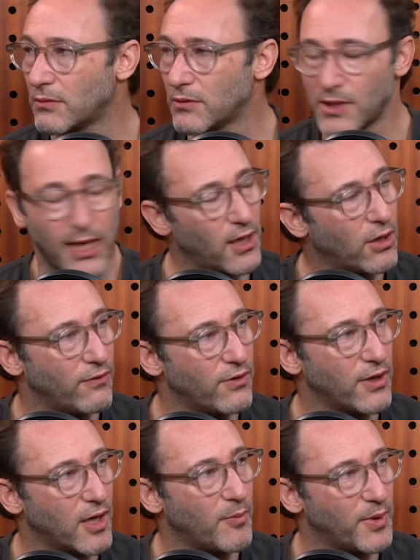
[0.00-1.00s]
taking over
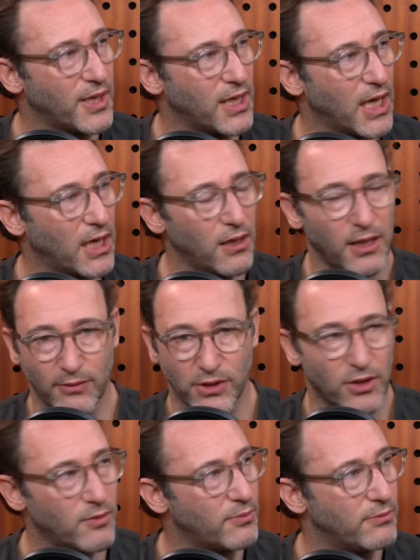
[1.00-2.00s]
the company again, and I was
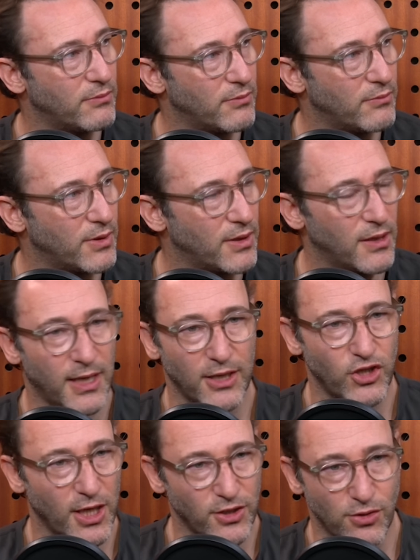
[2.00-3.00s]
going to and I
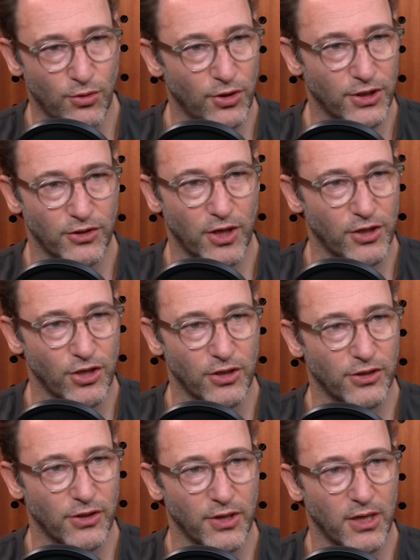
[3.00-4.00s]
changed the org
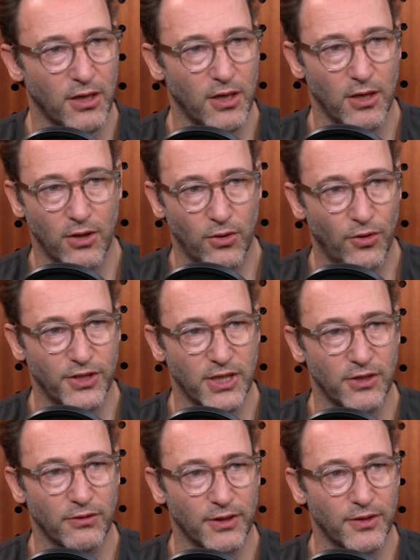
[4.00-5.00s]
structure so that all the
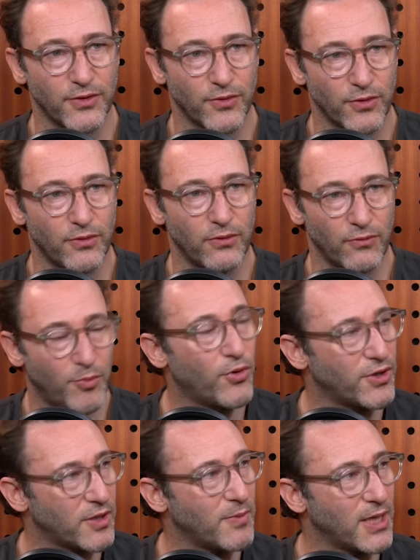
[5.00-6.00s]
senior leaders would
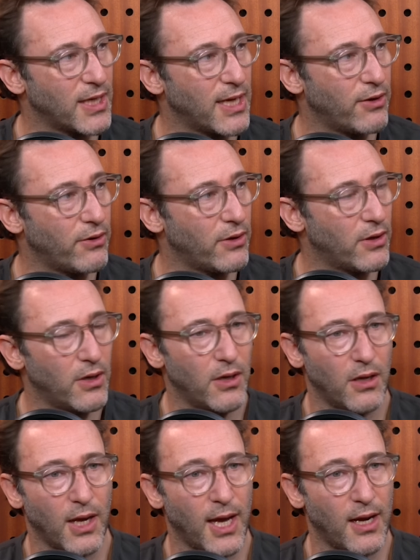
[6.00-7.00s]
report to me now,
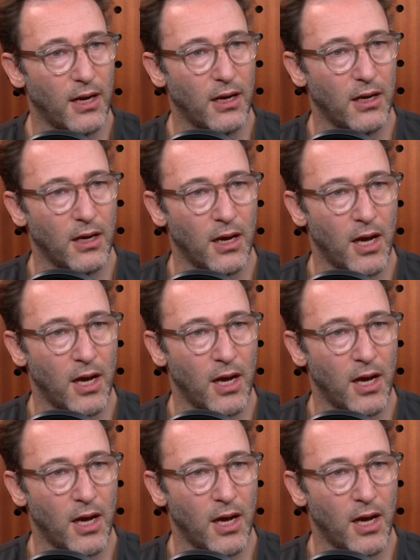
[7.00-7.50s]
and